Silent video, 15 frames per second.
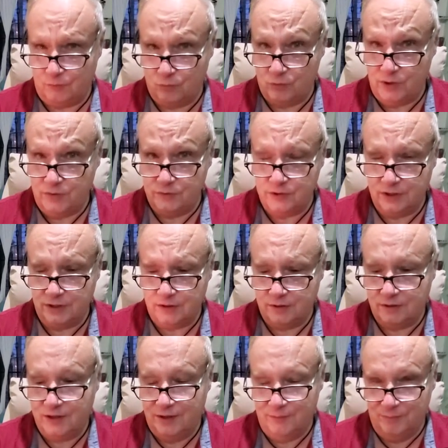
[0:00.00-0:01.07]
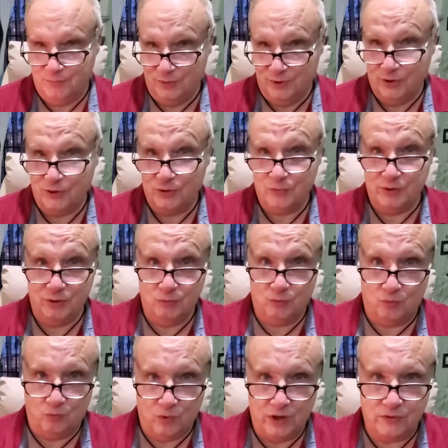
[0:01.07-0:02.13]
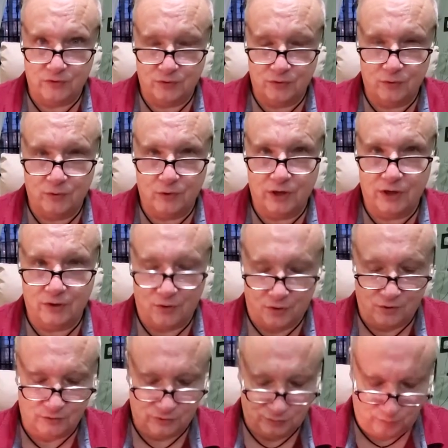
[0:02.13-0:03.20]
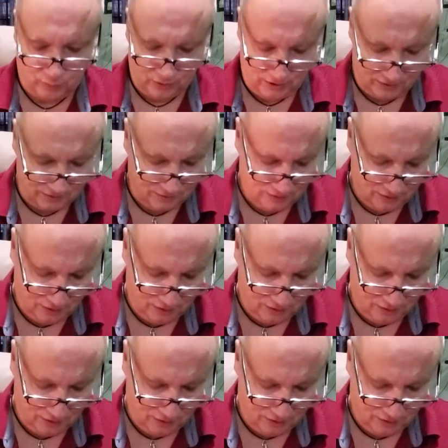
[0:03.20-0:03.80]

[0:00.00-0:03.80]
forensic Mercury Retrograde Heart Spread,